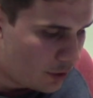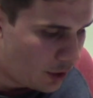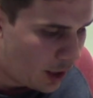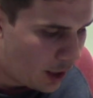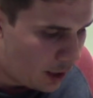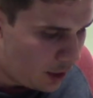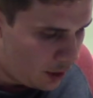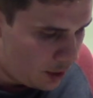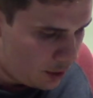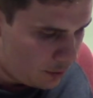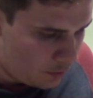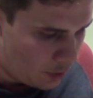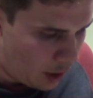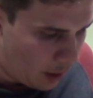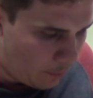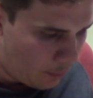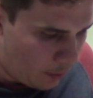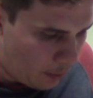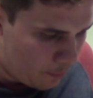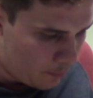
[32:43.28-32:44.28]
Again,
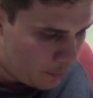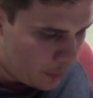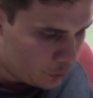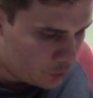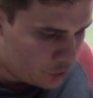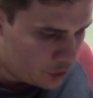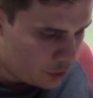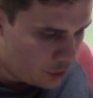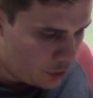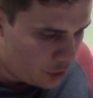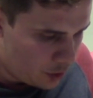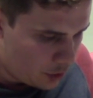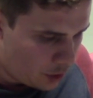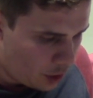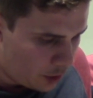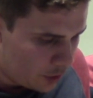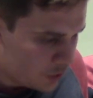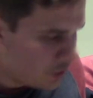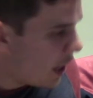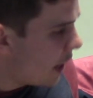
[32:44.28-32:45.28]
it builds into your kind
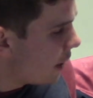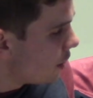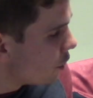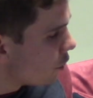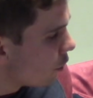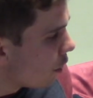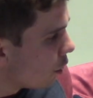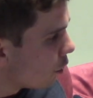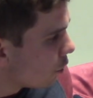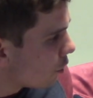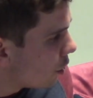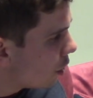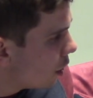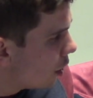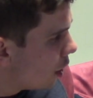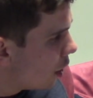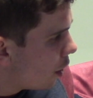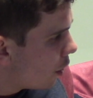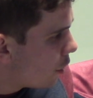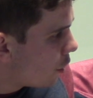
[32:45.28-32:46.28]
of 10-year-old
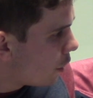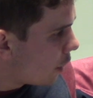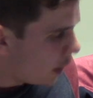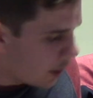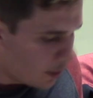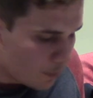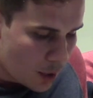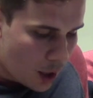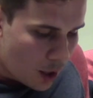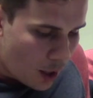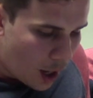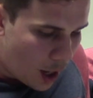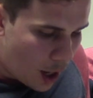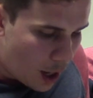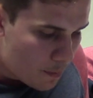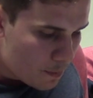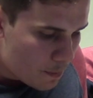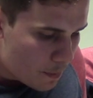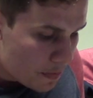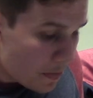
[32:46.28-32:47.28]
theme.
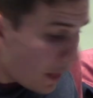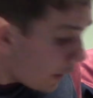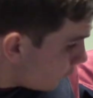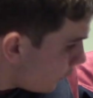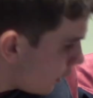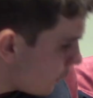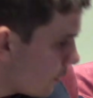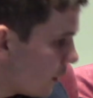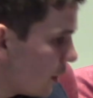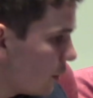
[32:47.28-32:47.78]
That's an